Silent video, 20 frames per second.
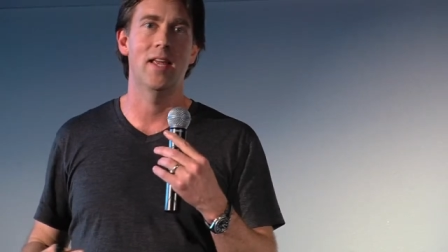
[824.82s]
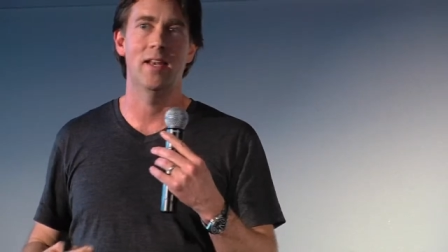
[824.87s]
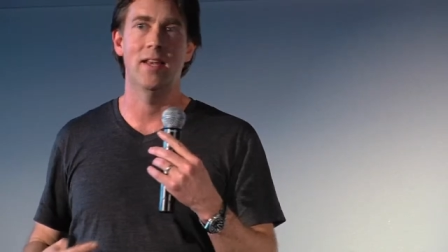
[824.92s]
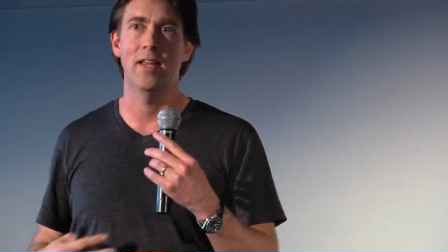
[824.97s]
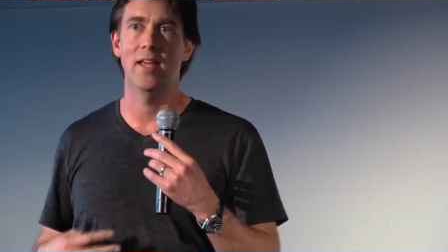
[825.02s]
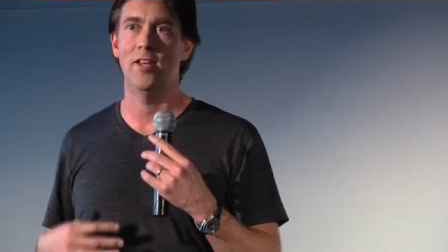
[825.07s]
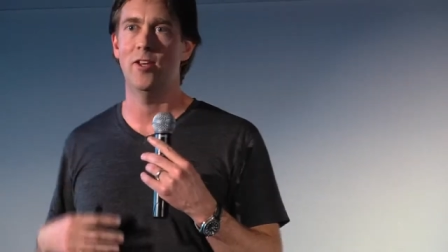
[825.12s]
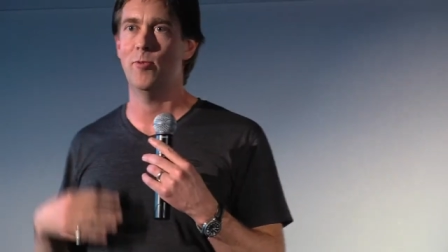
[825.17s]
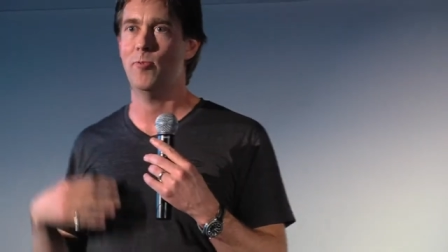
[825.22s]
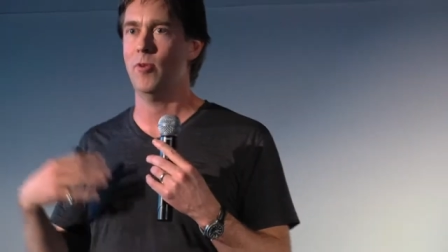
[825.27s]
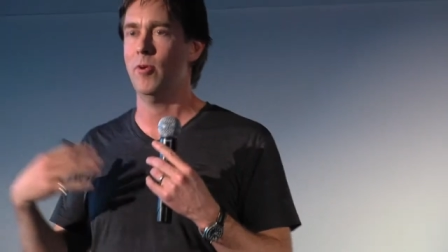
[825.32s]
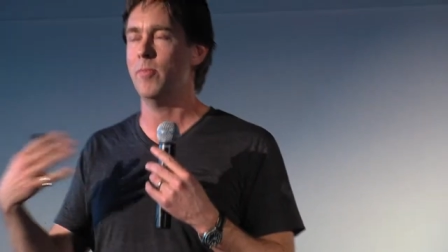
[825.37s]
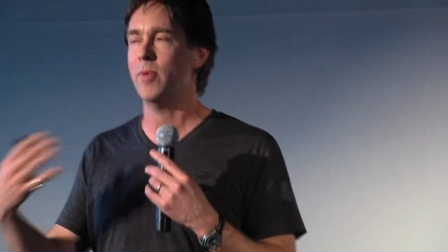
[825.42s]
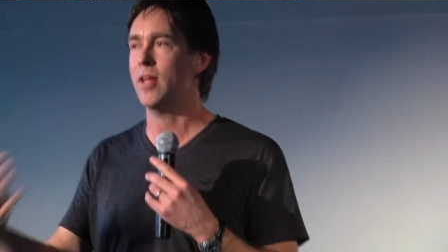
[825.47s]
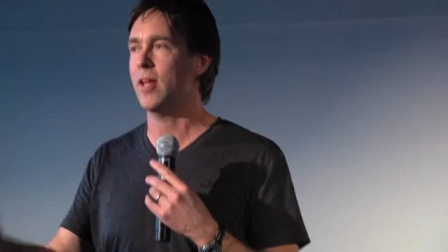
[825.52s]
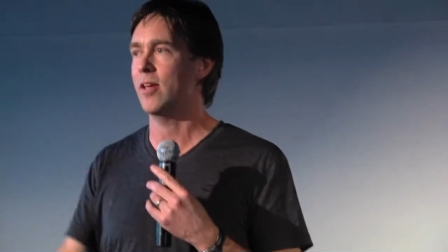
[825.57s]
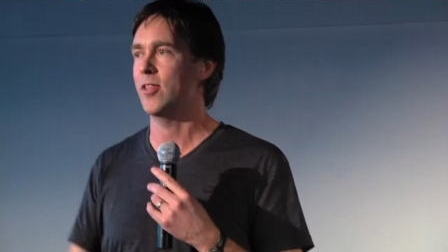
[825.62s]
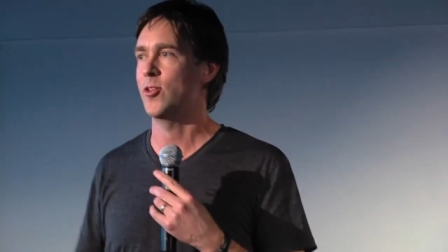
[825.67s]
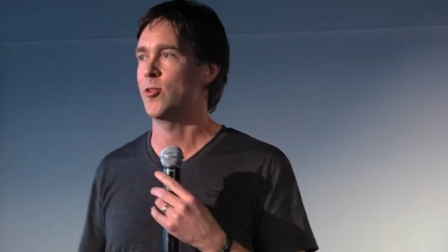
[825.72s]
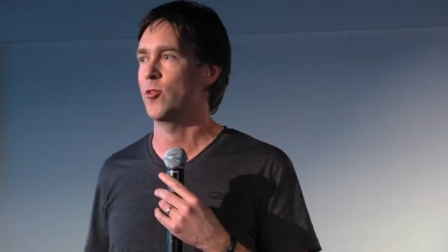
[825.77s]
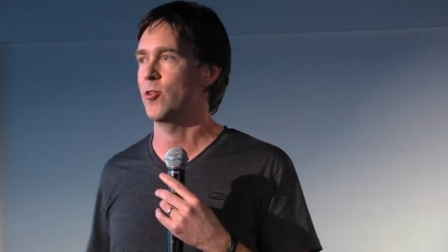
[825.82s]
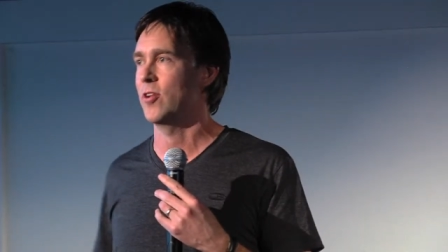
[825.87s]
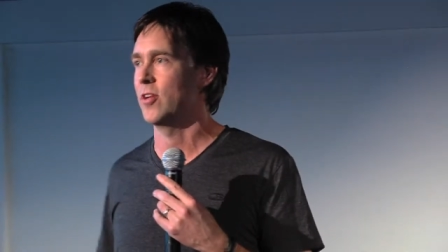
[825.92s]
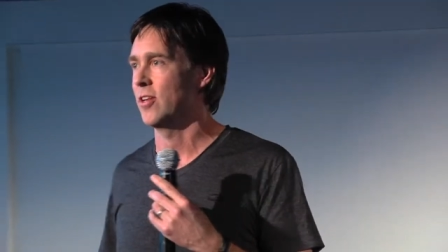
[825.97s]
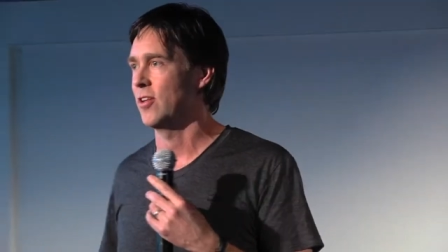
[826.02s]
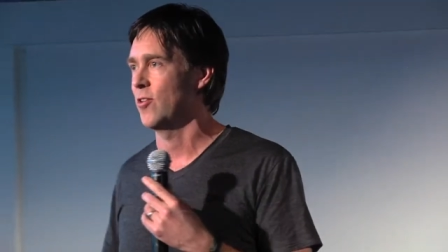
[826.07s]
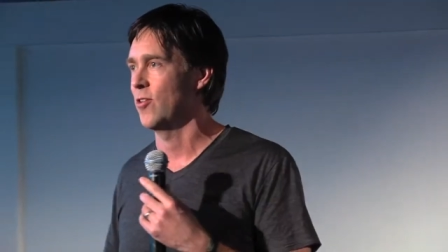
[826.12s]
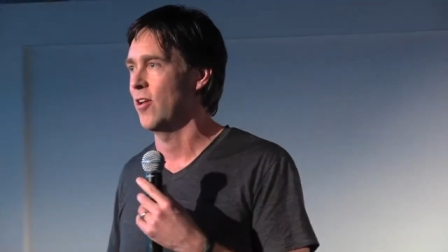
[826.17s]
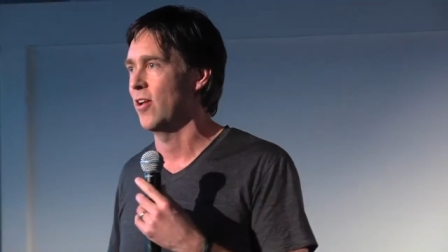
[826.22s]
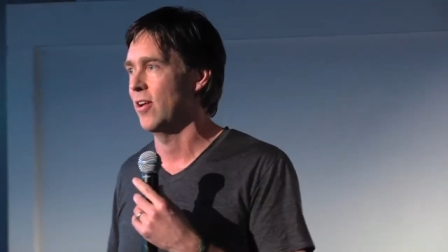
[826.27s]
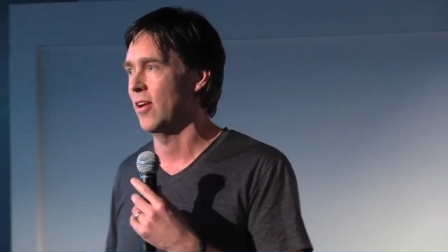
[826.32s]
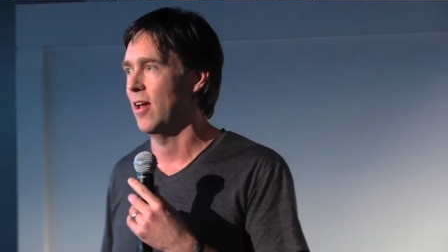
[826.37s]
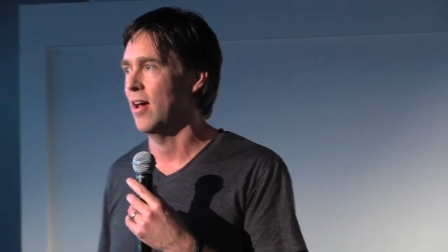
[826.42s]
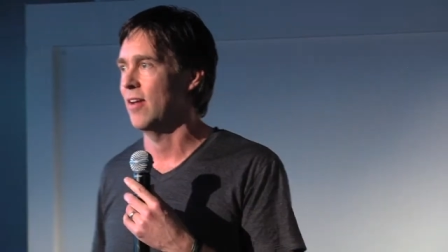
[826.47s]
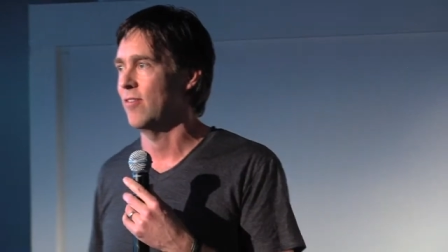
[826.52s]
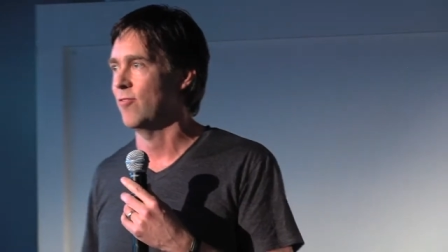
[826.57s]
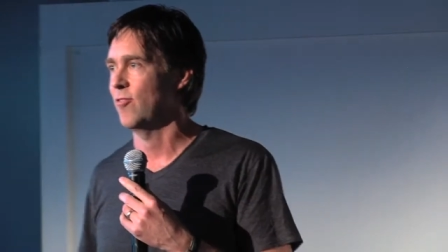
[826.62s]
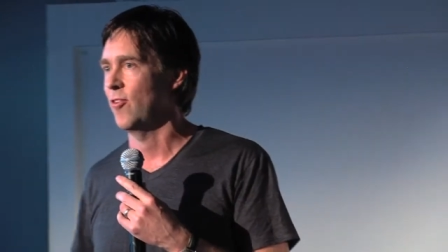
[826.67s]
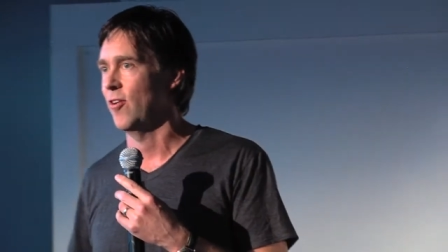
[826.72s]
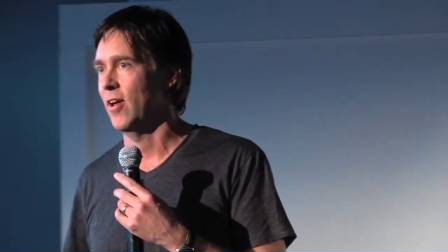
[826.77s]
in. And you probably go through it in your own
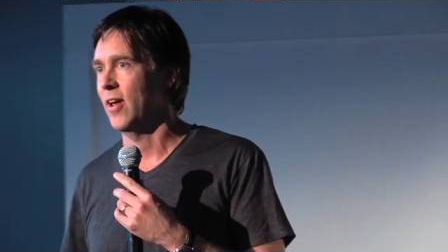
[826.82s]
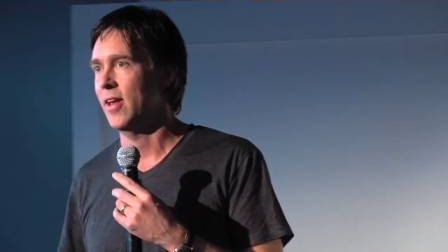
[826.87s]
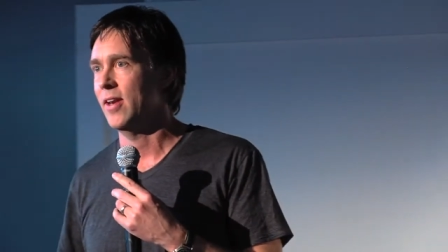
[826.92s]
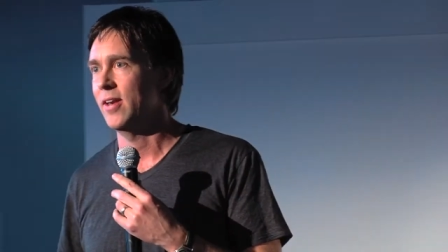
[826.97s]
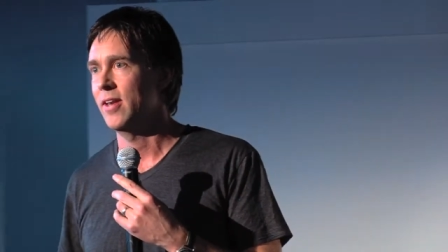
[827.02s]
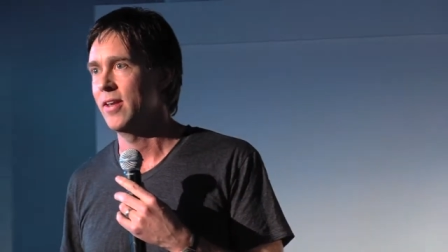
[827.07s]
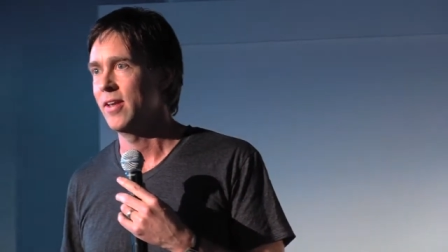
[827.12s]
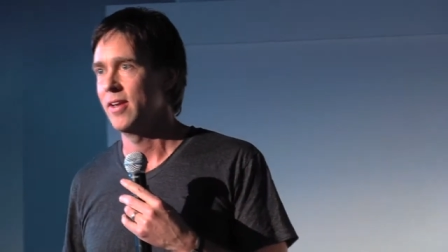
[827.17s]
life, right?